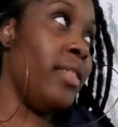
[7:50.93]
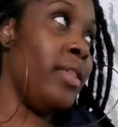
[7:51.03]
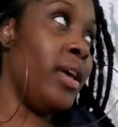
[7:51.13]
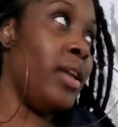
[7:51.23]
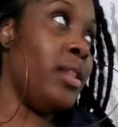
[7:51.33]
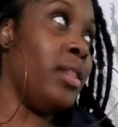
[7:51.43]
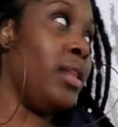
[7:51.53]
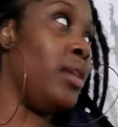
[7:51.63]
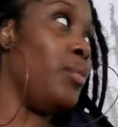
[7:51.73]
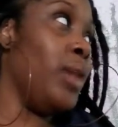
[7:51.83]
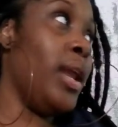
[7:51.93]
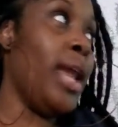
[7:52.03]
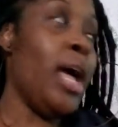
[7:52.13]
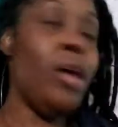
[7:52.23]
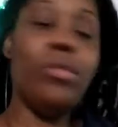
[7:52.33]
than than we
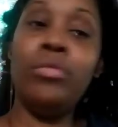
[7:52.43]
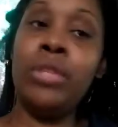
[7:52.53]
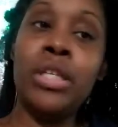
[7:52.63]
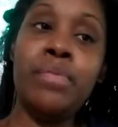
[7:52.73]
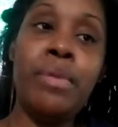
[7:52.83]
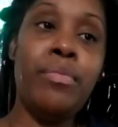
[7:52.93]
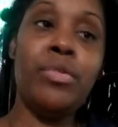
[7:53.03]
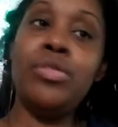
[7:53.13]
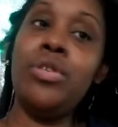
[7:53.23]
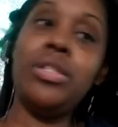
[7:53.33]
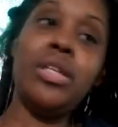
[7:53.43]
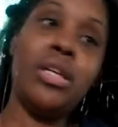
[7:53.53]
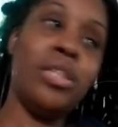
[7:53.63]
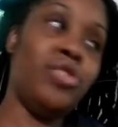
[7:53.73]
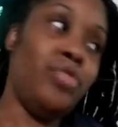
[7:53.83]
allow these people to talk to
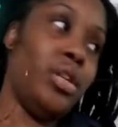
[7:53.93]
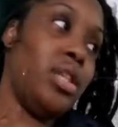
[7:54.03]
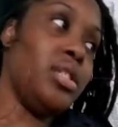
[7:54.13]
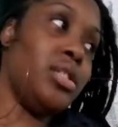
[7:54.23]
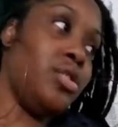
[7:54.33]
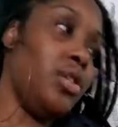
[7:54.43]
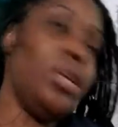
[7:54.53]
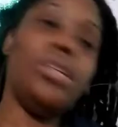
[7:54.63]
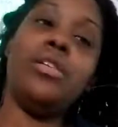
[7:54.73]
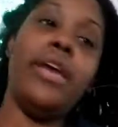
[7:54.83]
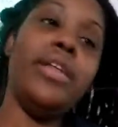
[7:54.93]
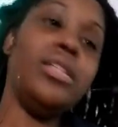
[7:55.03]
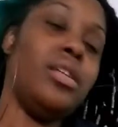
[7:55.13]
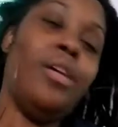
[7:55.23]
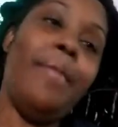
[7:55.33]
and treat us treat us
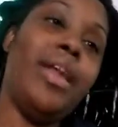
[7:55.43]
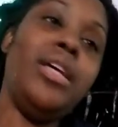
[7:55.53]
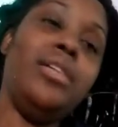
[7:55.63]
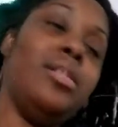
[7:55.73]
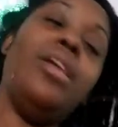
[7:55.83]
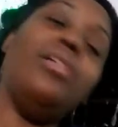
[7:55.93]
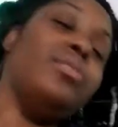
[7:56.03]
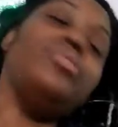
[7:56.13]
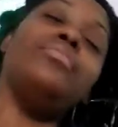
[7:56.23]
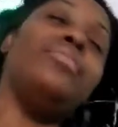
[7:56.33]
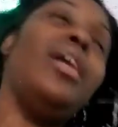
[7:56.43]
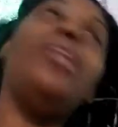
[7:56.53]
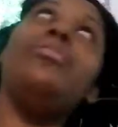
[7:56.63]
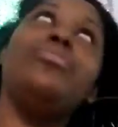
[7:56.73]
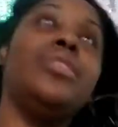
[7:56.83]
crazy. Nobody no,
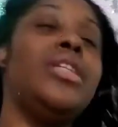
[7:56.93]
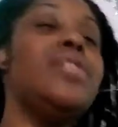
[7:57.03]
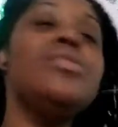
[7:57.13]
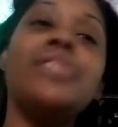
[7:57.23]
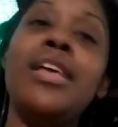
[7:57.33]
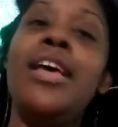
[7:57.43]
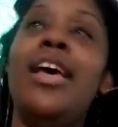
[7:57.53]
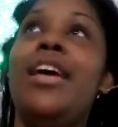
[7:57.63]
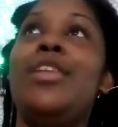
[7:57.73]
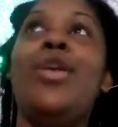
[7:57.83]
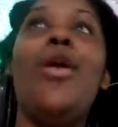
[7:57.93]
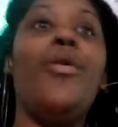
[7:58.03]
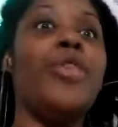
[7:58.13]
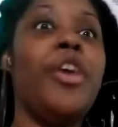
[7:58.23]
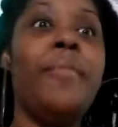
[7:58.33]
no, sis.
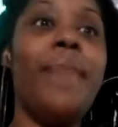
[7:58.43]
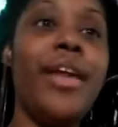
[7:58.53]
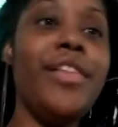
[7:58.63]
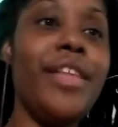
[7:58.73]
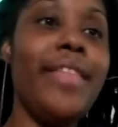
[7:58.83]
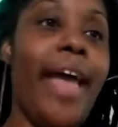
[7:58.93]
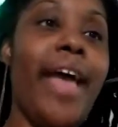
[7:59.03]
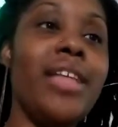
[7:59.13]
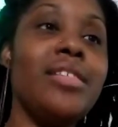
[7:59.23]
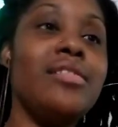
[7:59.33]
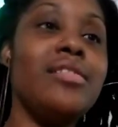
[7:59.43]
No, you're better than that.